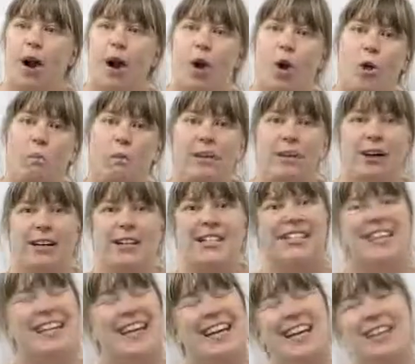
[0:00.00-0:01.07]
Hope you got
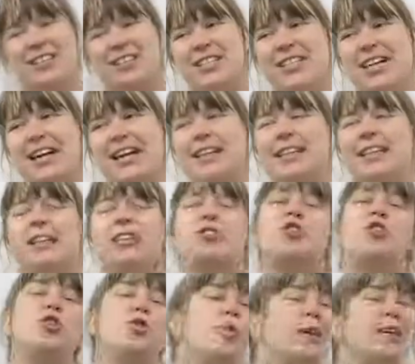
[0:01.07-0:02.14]
to get outside and
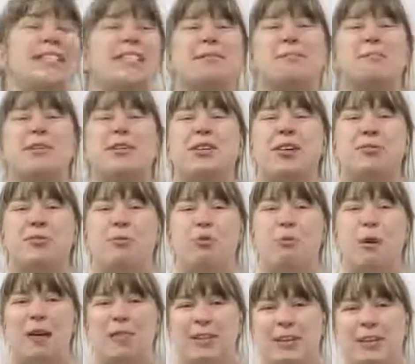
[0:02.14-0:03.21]
enjoy some beautiful
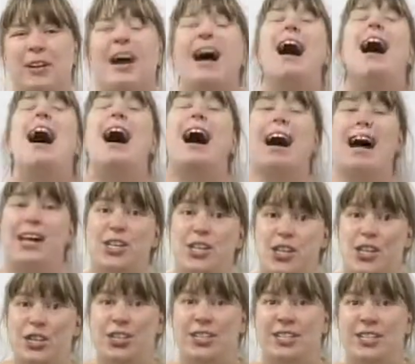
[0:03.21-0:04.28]
weather. I
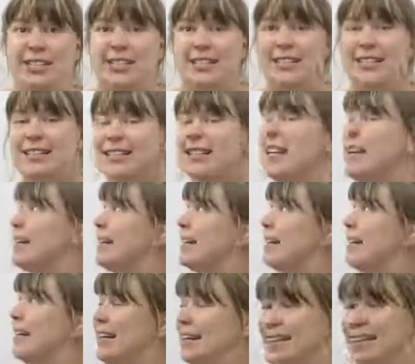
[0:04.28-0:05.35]
sure did.
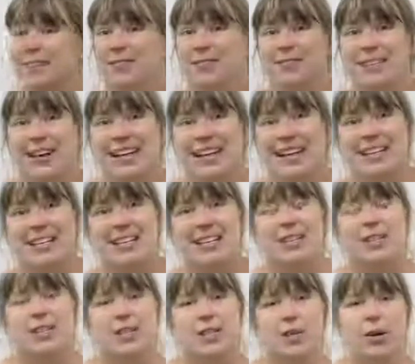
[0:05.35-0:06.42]
All right,
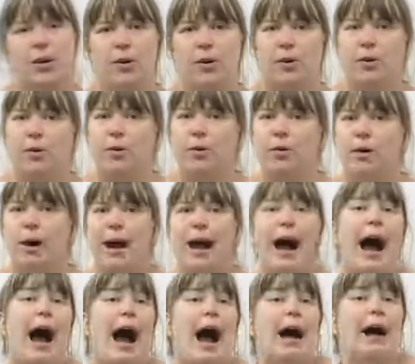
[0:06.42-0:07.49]
so
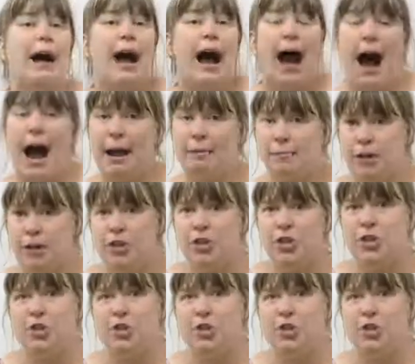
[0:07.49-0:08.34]
I'm not